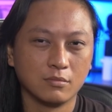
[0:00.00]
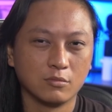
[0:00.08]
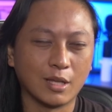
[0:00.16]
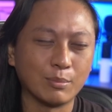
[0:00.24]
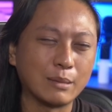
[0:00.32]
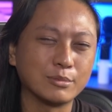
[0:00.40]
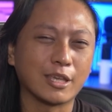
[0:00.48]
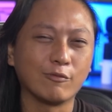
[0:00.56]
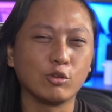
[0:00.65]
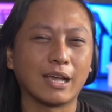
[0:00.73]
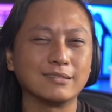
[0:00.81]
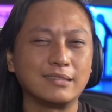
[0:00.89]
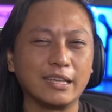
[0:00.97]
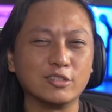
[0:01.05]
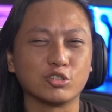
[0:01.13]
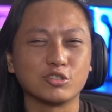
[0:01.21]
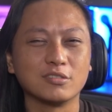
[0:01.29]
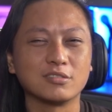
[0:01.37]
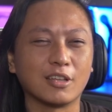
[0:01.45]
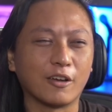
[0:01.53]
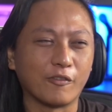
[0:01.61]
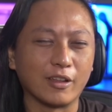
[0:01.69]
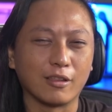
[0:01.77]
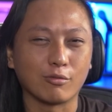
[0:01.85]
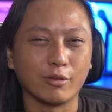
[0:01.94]
Sometimes I give you guys teasers and stuff
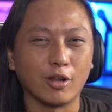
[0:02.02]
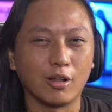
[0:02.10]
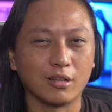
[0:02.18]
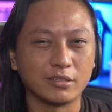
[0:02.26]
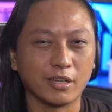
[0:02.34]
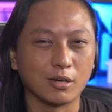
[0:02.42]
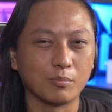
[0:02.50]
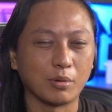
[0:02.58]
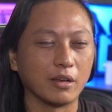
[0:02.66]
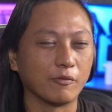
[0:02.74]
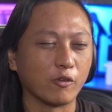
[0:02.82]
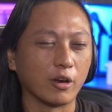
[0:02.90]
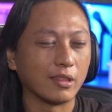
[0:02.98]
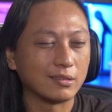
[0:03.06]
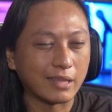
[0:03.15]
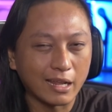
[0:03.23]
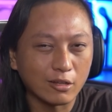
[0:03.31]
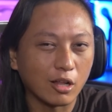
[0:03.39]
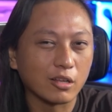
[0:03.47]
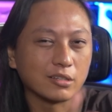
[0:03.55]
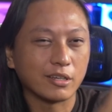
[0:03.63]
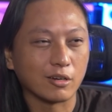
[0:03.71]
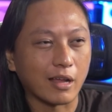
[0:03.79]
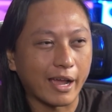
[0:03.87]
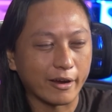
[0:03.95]
at the $3 tier, but for the $10
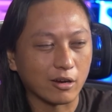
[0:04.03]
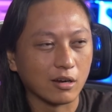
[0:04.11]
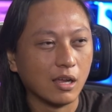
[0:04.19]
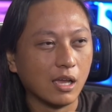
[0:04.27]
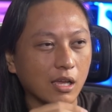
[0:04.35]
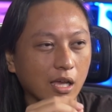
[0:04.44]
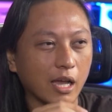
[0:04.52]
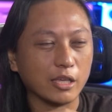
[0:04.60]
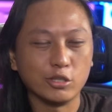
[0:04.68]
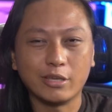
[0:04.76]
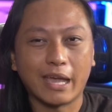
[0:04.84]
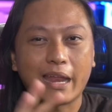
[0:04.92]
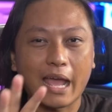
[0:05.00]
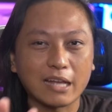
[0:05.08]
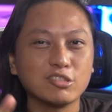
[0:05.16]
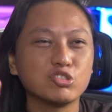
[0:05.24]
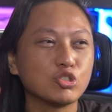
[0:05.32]
tier and higher, you get access